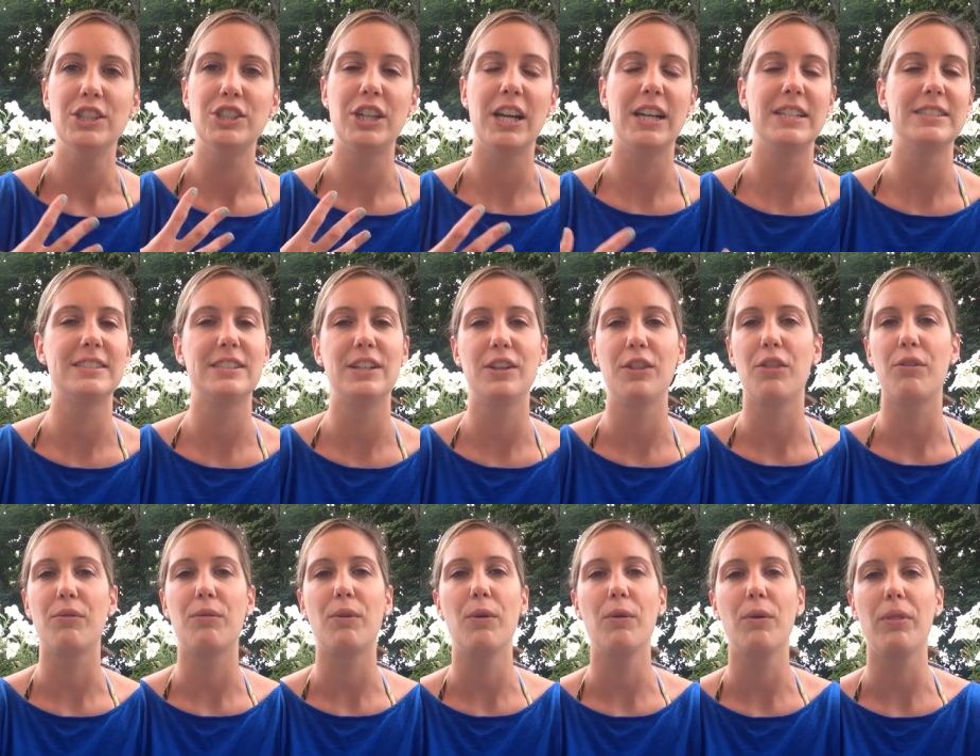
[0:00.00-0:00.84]
chest
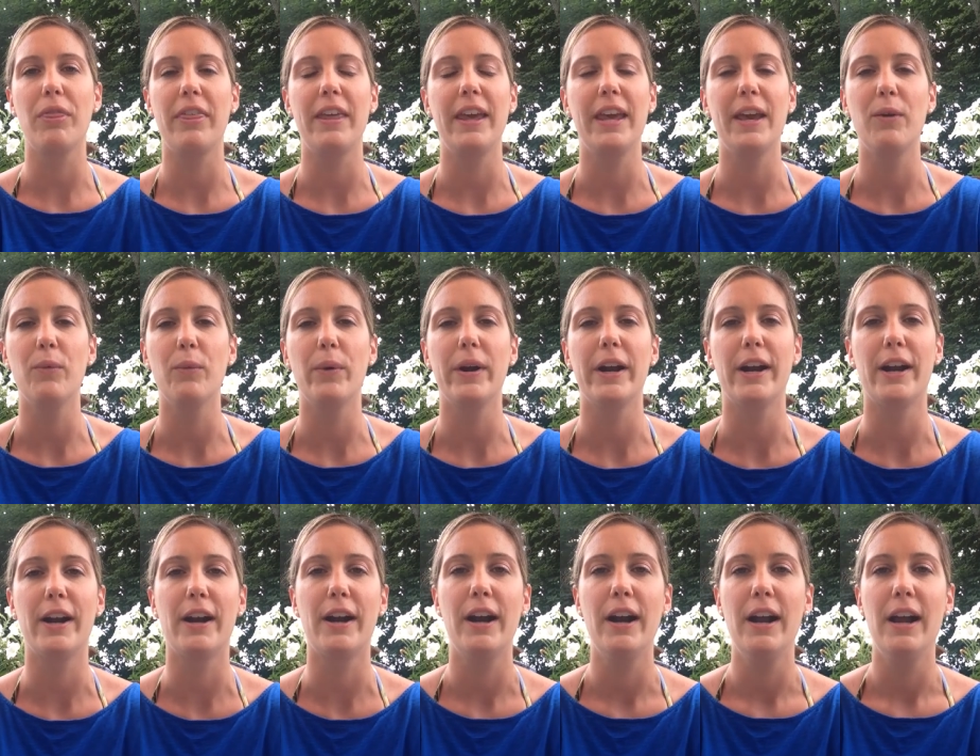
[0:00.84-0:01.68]
and throat thing
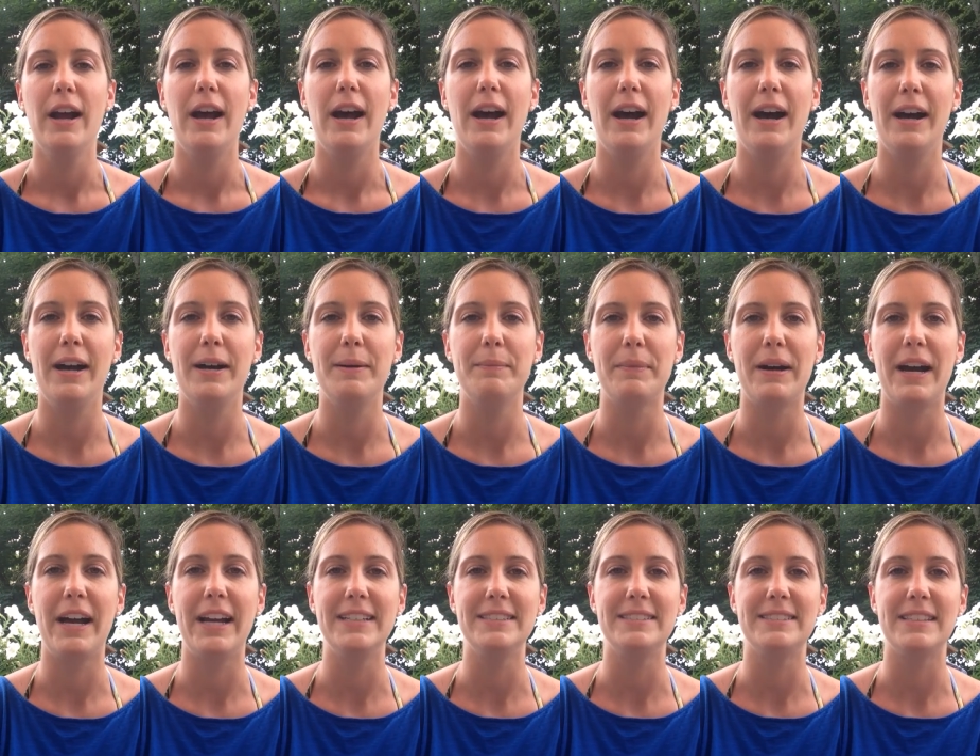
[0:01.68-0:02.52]
where
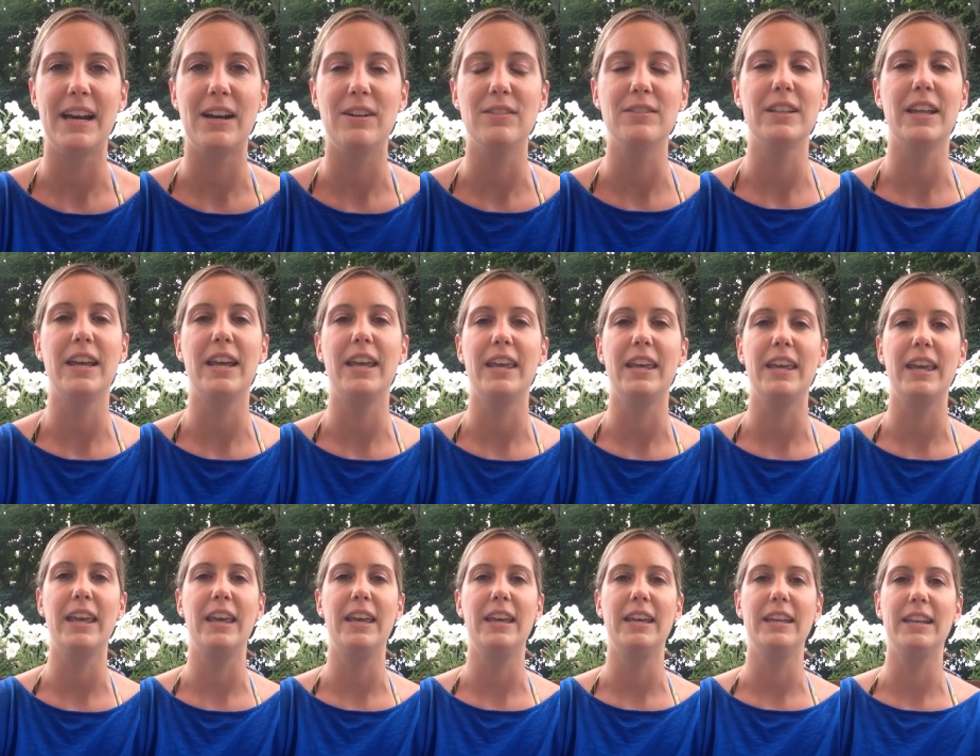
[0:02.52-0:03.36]
um, I sound like
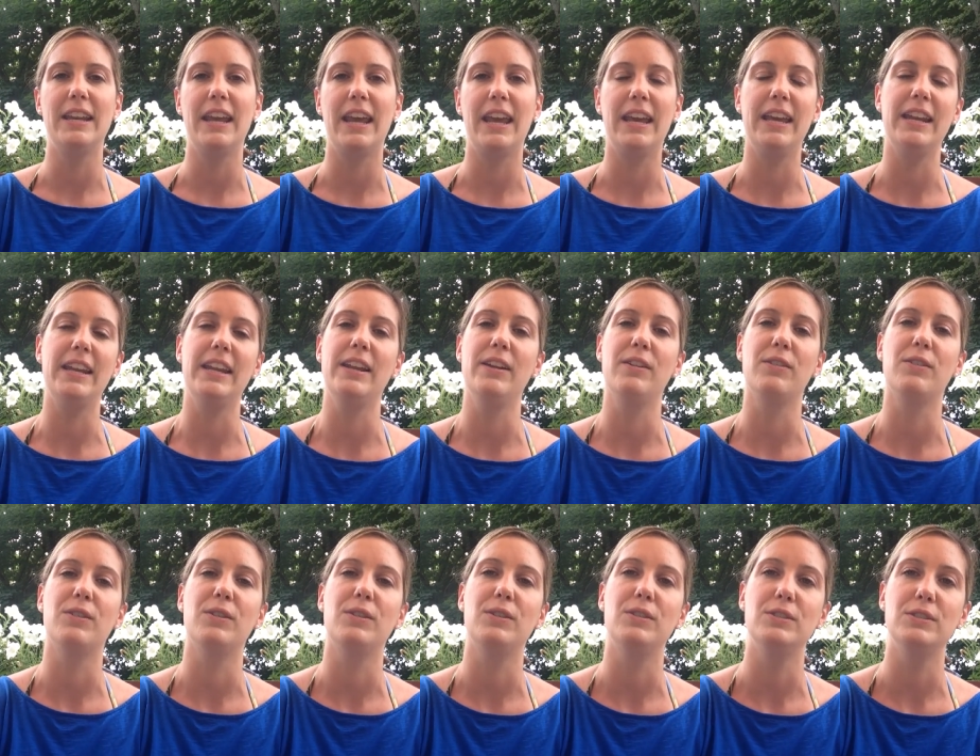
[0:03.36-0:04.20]
an 80
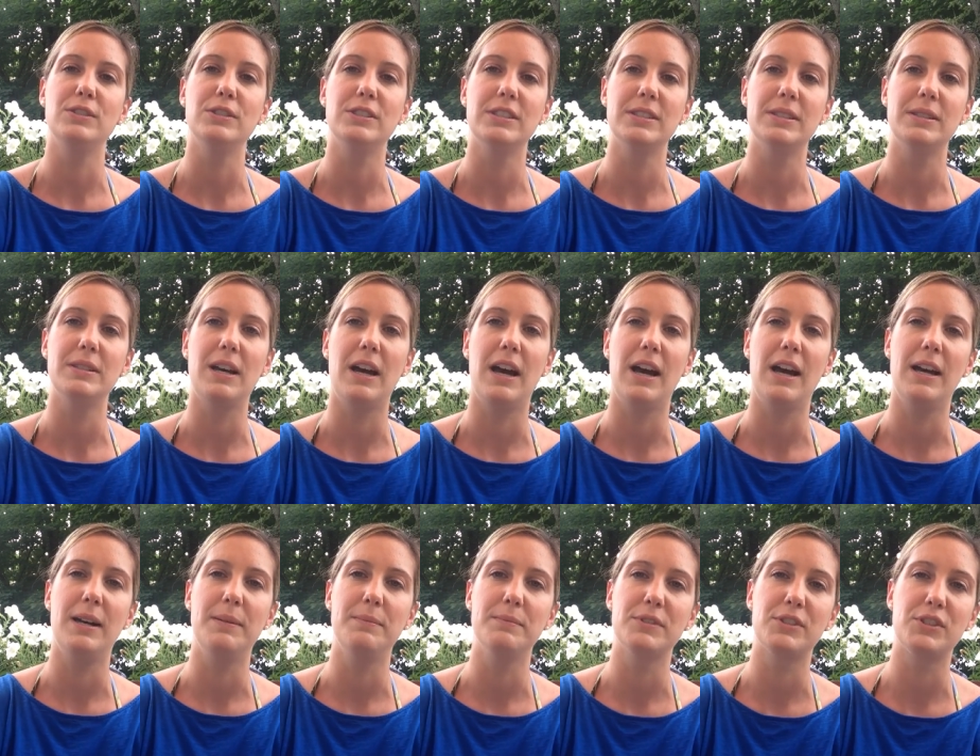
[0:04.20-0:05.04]
year old
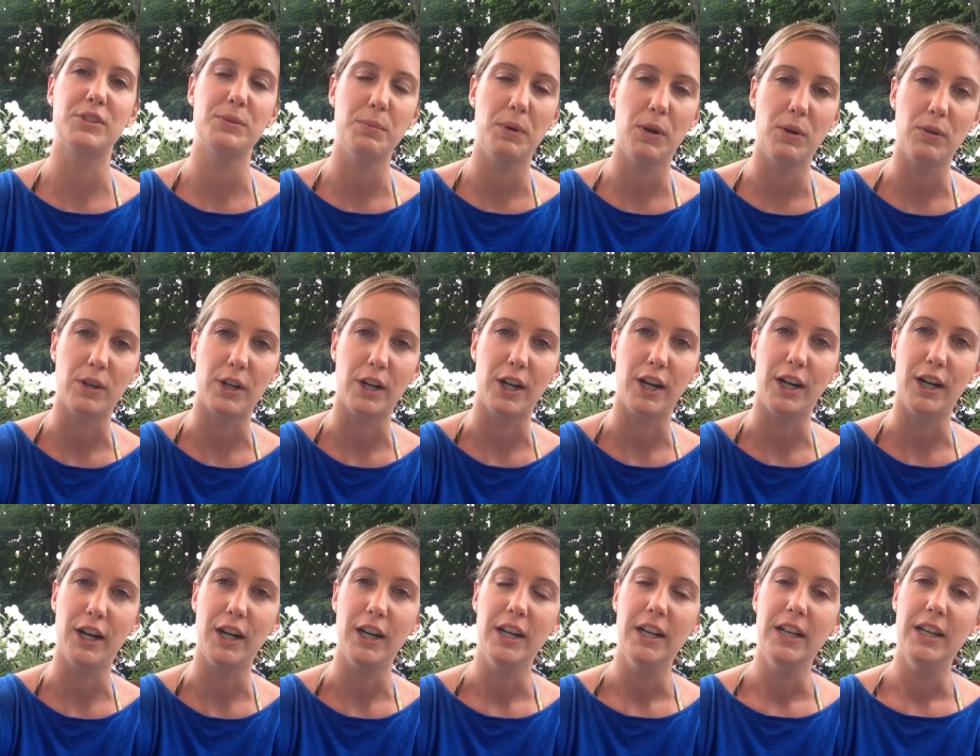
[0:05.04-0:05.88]
um,
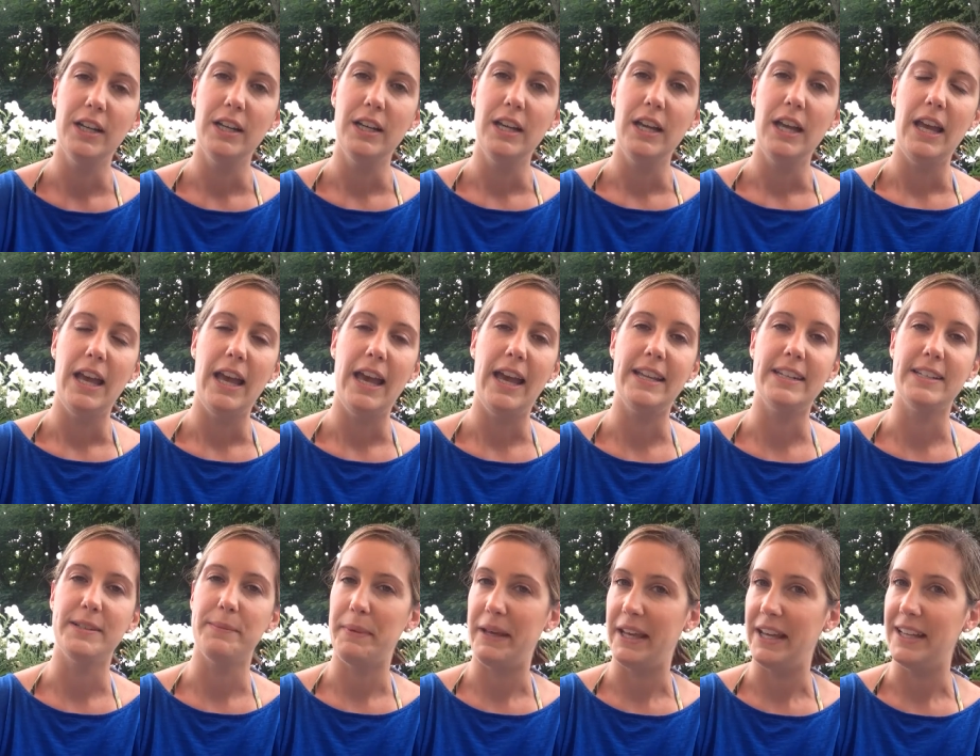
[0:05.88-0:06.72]
smoker
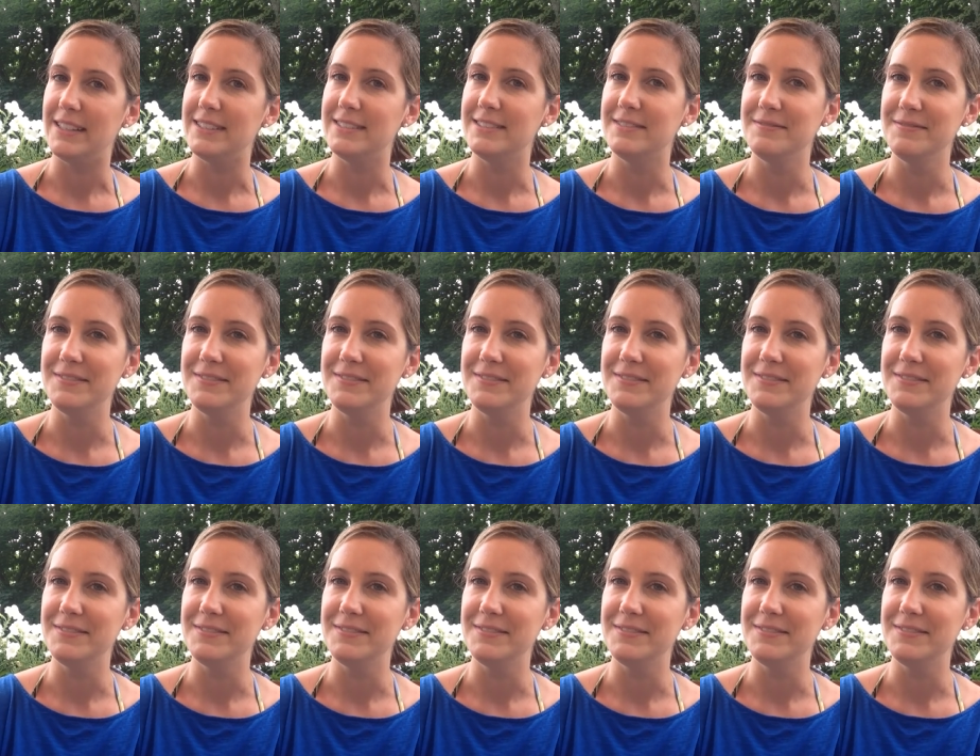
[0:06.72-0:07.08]
and a man.